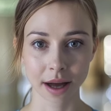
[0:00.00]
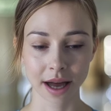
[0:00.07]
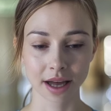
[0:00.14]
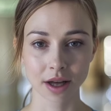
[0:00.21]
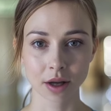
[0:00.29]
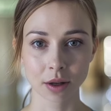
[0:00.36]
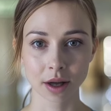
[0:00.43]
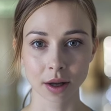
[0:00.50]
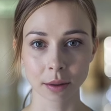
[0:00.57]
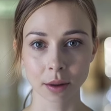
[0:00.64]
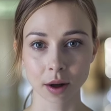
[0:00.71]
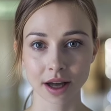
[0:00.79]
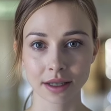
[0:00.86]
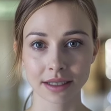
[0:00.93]
may include a
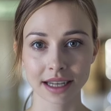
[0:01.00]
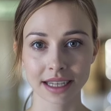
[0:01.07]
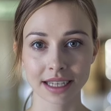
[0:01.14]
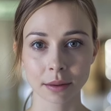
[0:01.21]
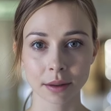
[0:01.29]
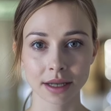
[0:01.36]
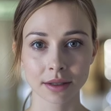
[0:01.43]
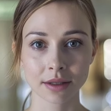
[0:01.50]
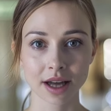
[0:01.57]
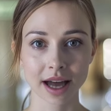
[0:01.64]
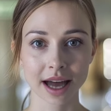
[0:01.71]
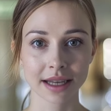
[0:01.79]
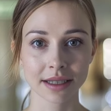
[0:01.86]
prostate specific